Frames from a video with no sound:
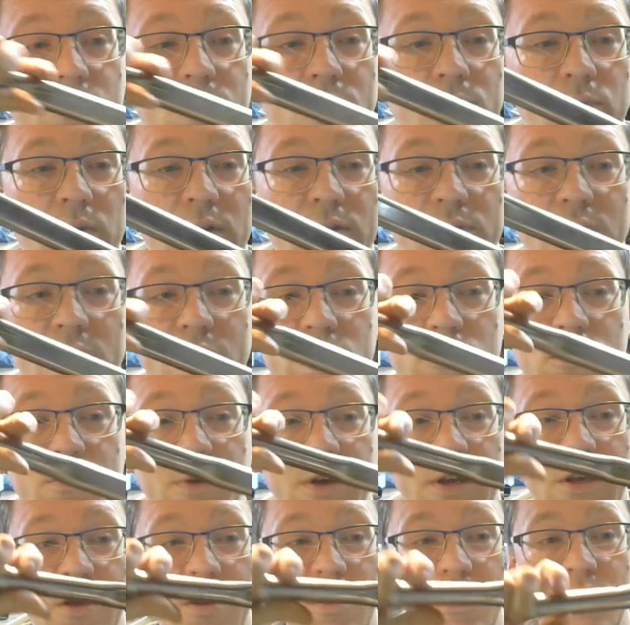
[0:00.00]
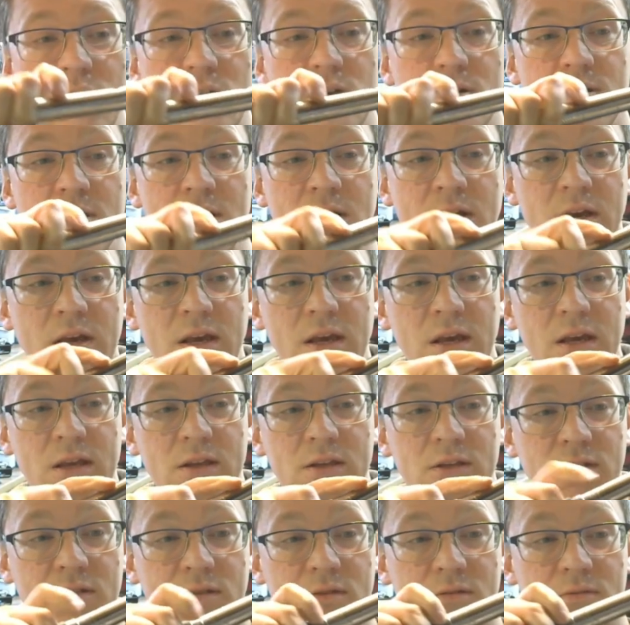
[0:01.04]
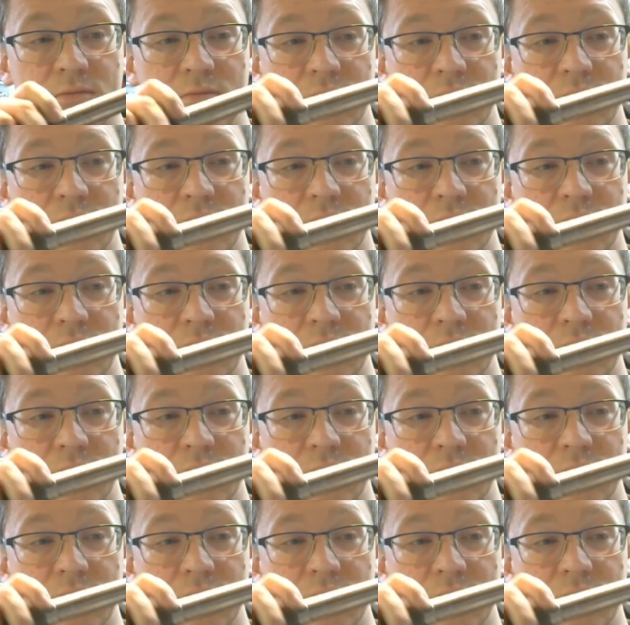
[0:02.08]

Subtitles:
wheel nuts on my car. It's